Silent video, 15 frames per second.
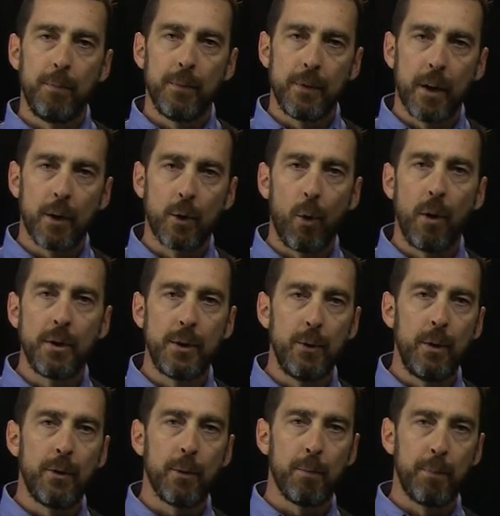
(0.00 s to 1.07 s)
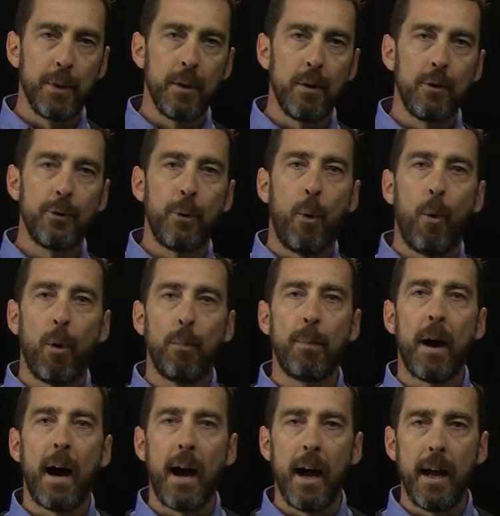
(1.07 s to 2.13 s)
either build or
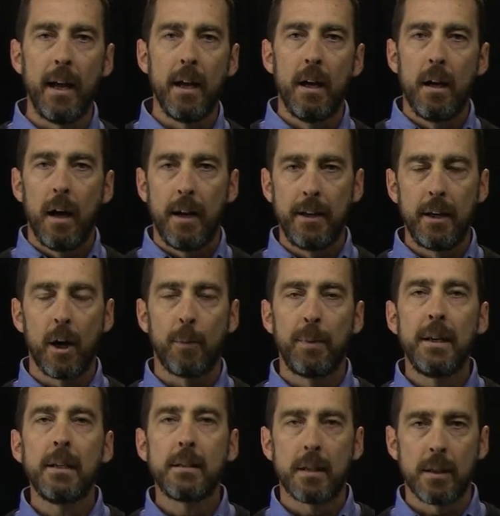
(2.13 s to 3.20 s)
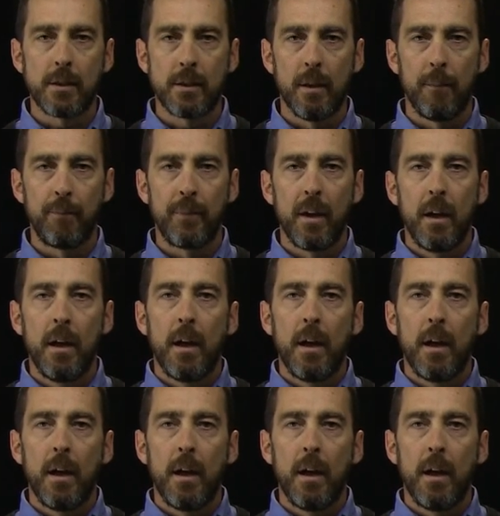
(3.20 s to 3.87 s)
buy an ERP system.